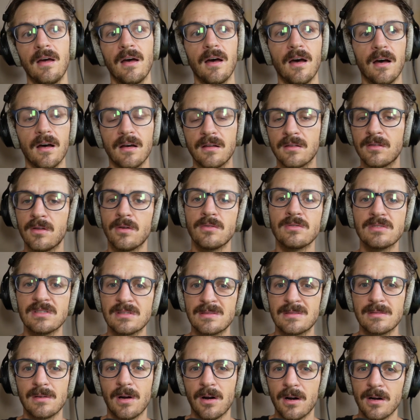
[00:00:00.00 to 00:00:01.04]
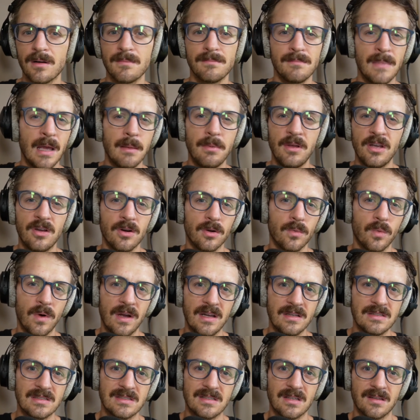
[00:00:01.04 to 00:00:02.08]
Uh, those are maybe good
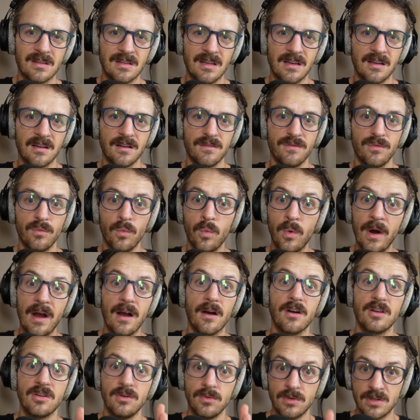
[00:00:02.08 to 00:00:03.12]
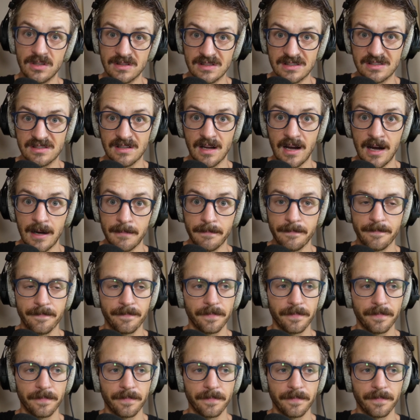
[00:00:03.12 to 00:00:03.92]
ways to think of where you could stop.